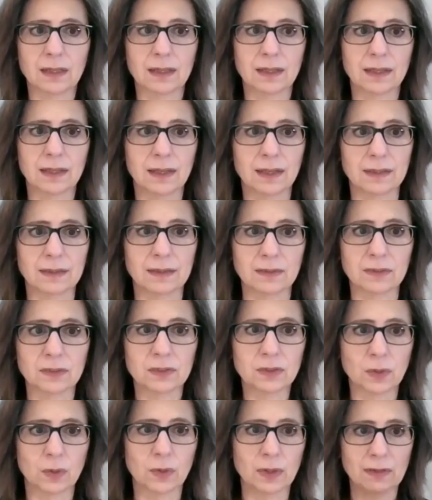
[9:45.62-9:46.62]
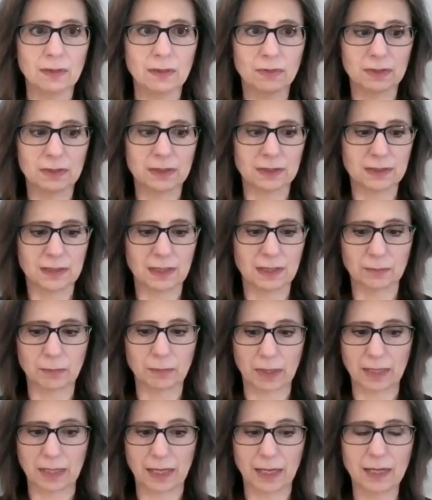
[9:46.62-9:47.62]
And so even just seeing
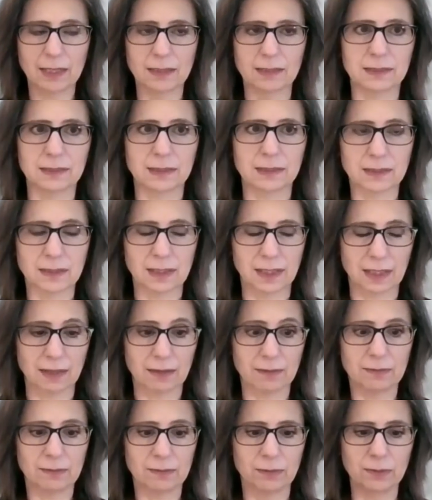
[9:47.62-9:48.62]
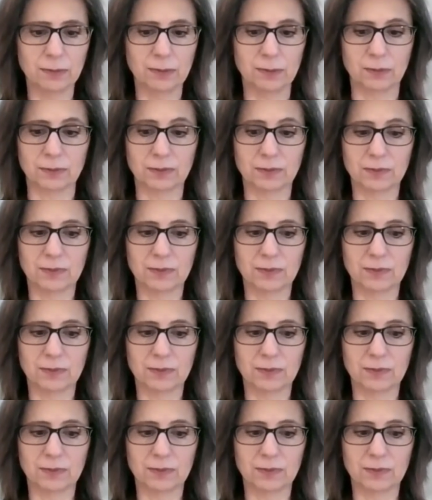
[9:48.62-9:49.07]
my hands, it's like, oh.